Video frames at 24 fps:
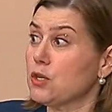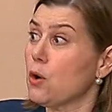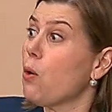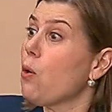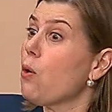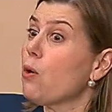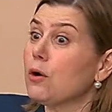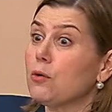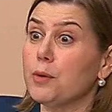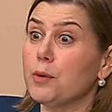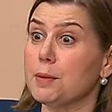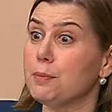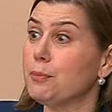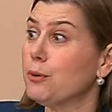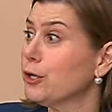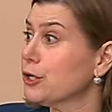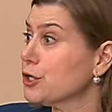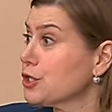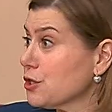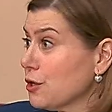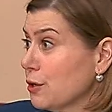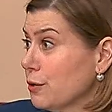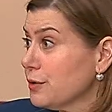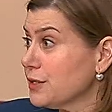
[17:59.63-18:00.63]
or
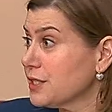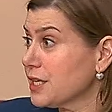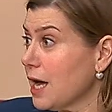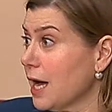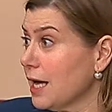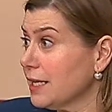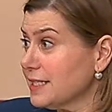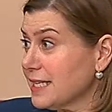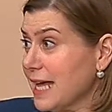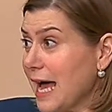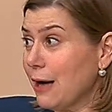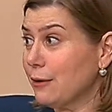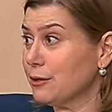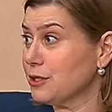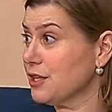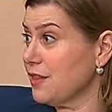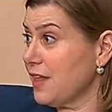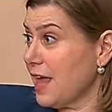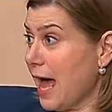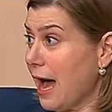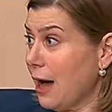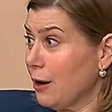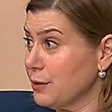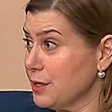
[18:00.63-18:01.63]
push those cuts out to
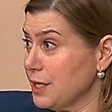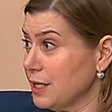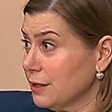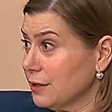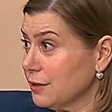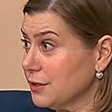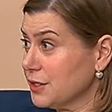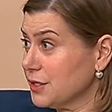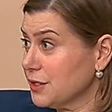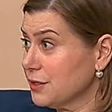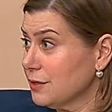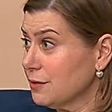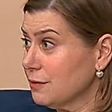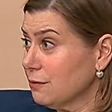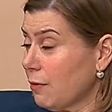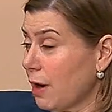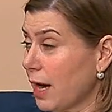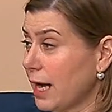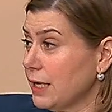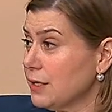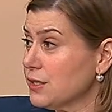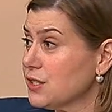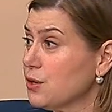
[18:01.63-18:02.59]
the out years, right?